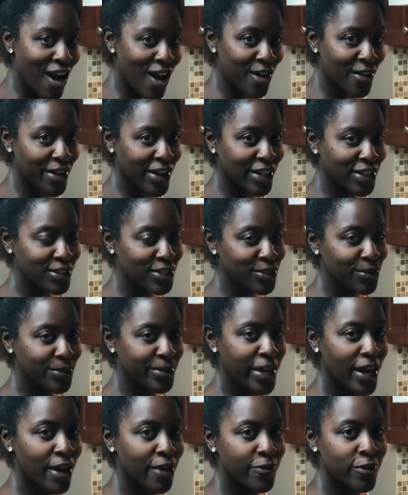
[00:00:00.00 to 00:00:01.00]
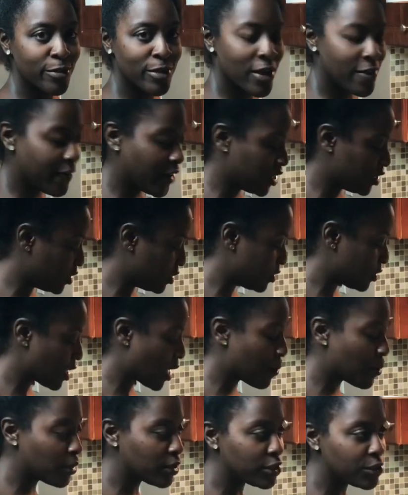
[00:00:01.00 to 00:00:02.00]
All right, so now for my veggies.
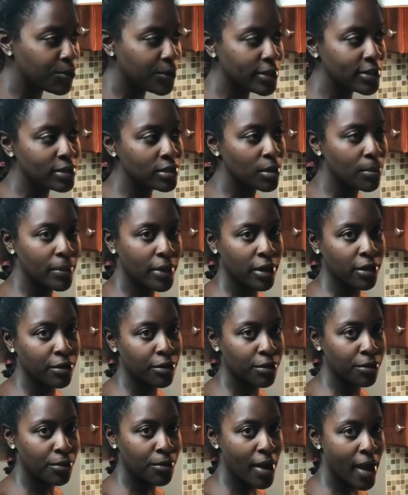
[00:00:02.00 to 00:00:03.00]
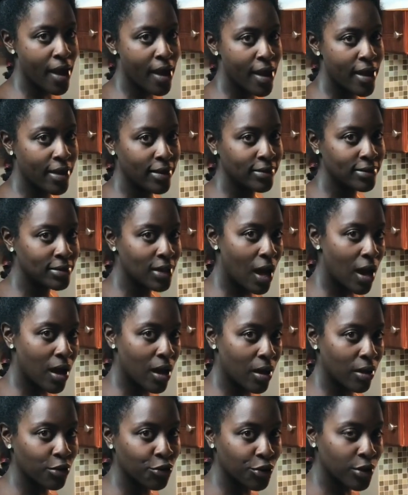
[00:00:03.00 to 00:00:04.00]
I'm only doing tomato and
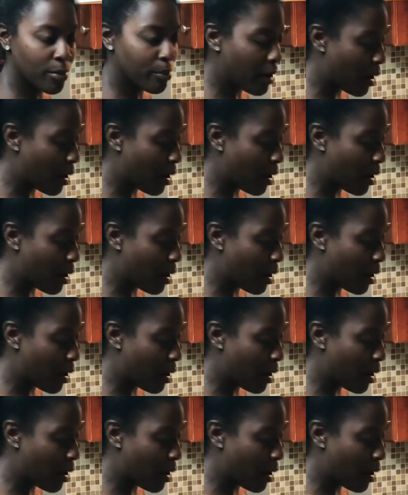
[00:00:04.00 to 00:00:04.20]
green